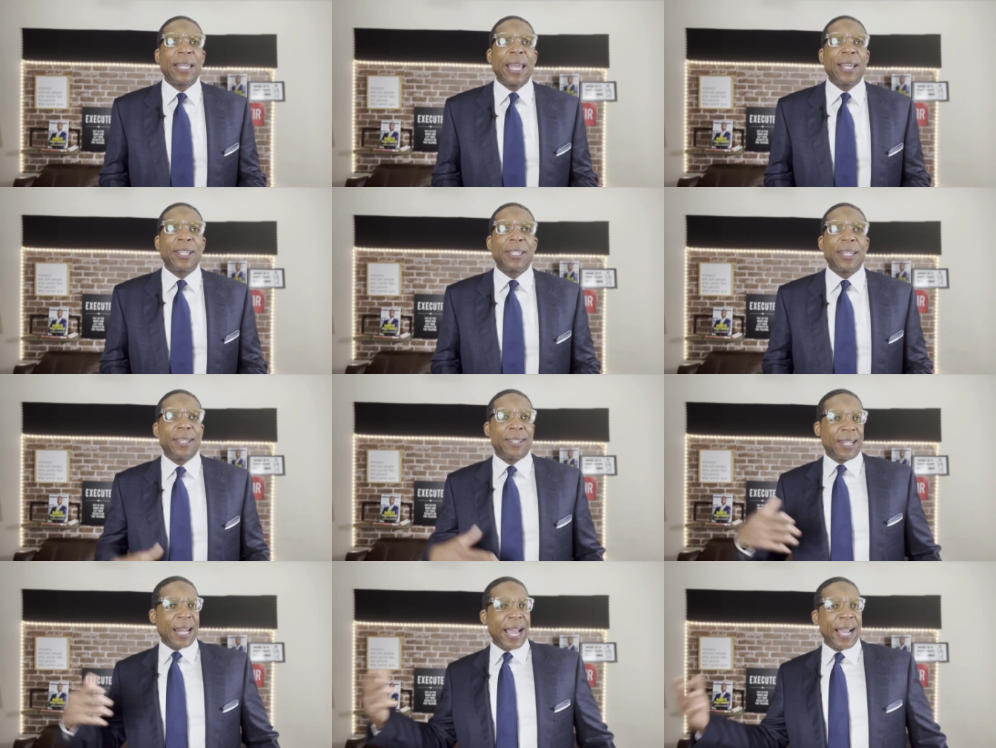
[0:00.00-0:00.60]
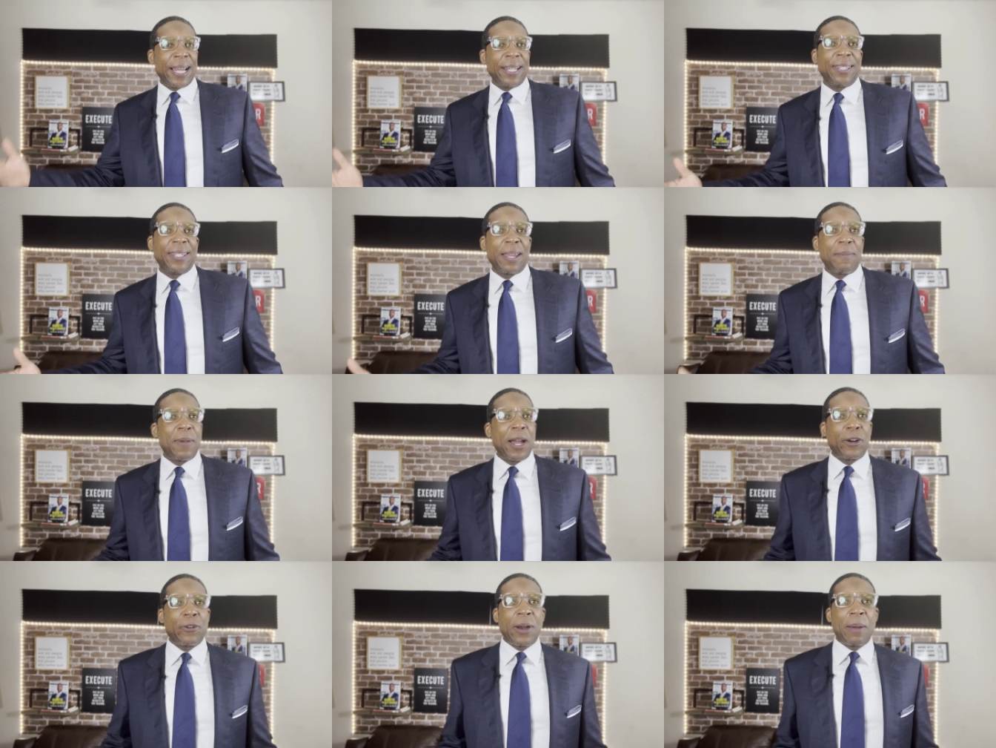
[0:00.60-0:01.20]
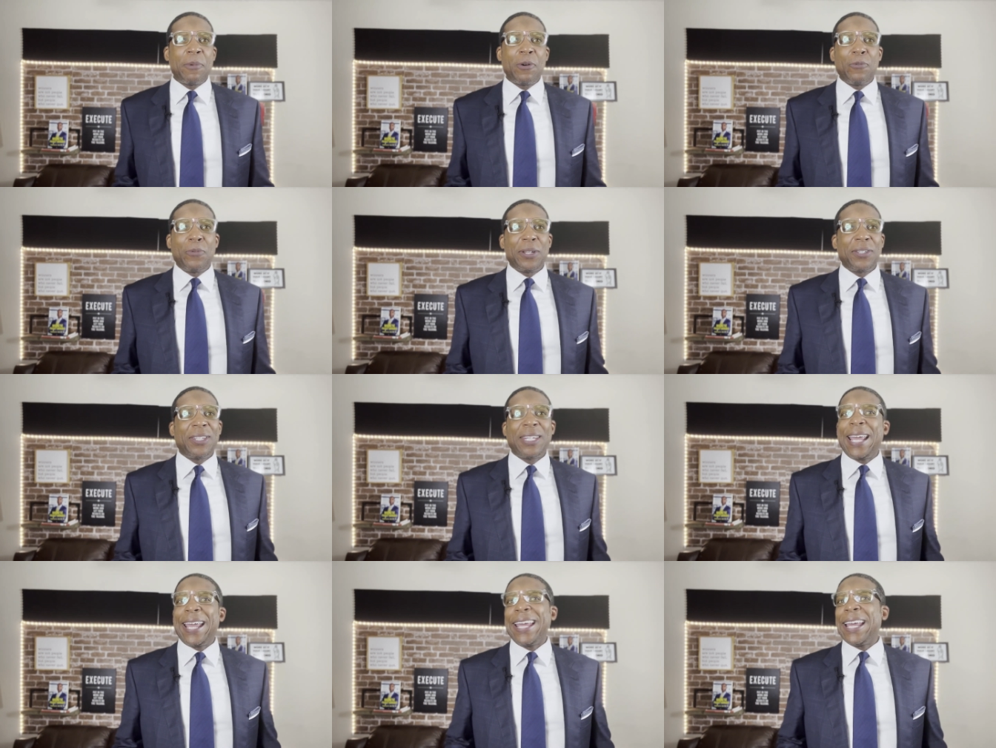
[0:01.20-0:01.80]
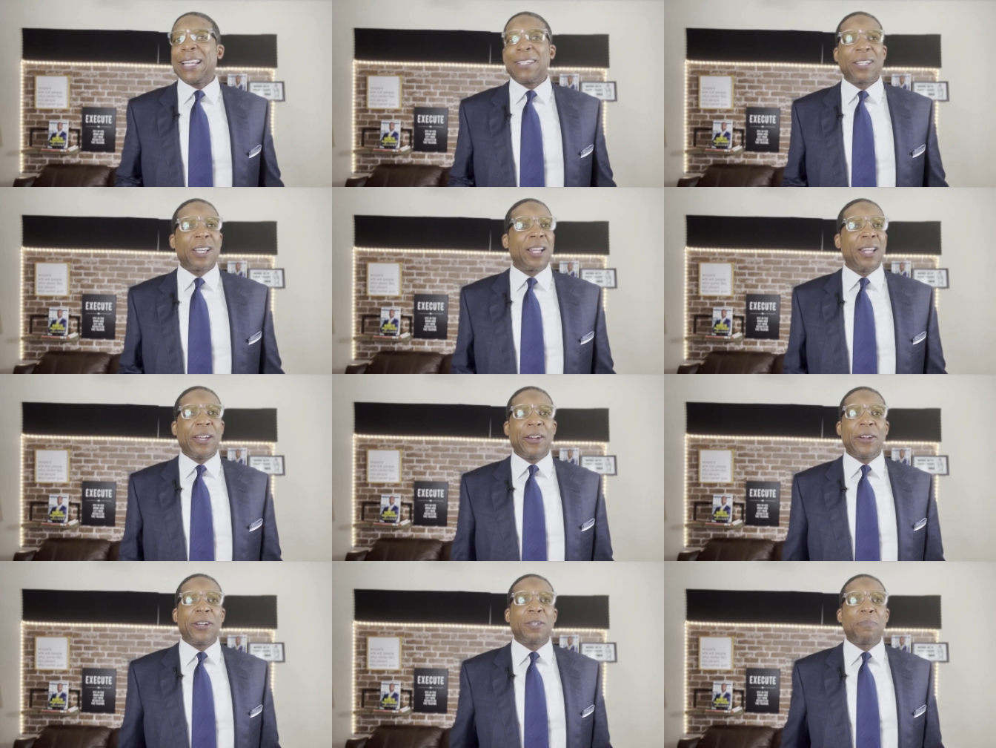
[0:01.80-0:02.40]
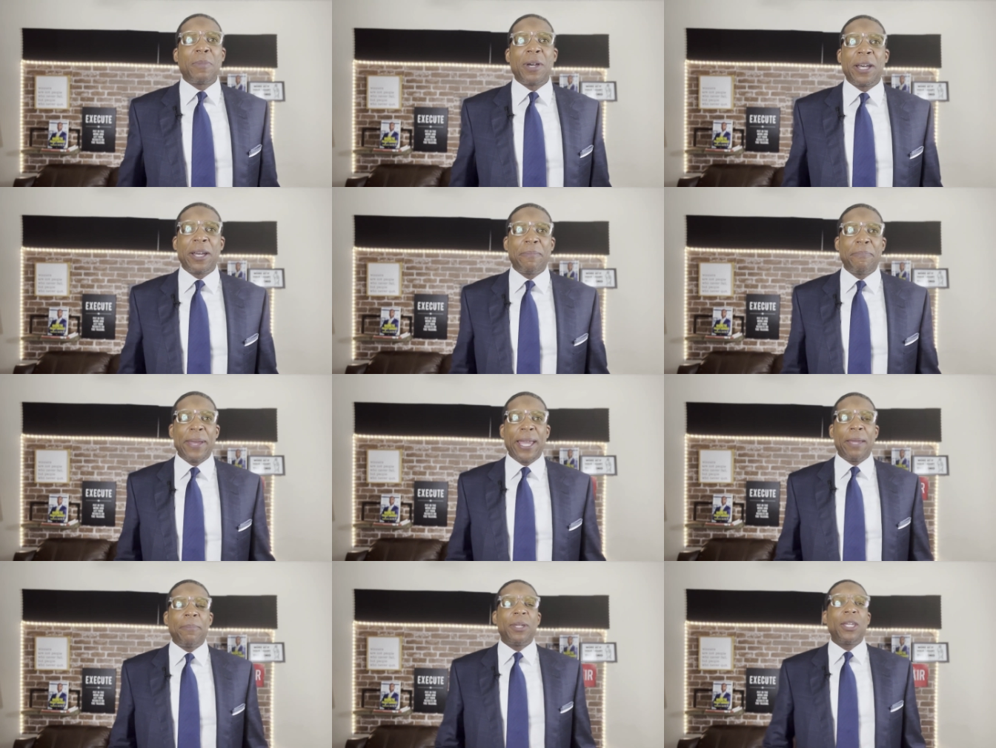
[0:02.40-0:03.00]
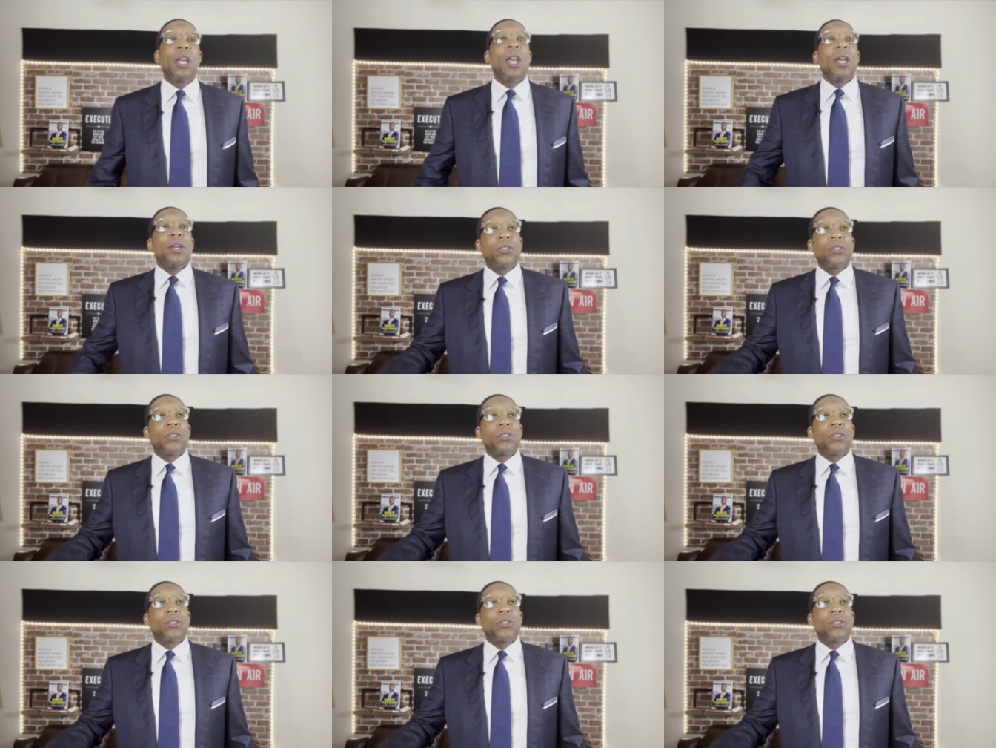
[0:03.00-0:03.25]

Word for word: as as like I said, my grandma would say, it's clear as mud, baby.